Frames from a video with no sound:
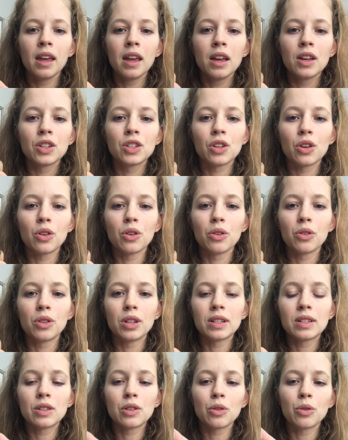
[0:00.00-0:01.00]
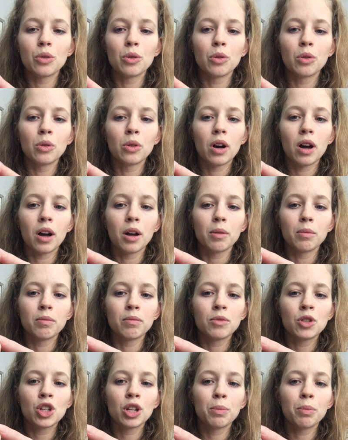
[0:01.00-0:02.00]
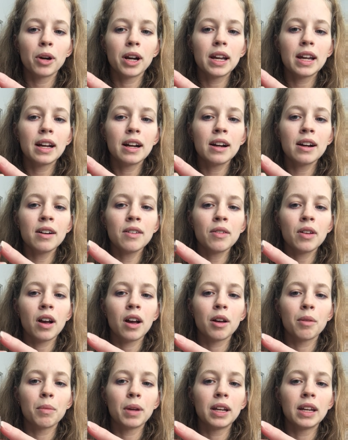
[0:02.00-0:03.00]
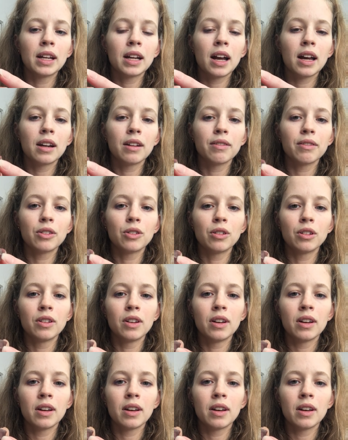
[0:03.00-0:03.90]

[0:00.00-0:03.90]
So this little chip right here, any kind of little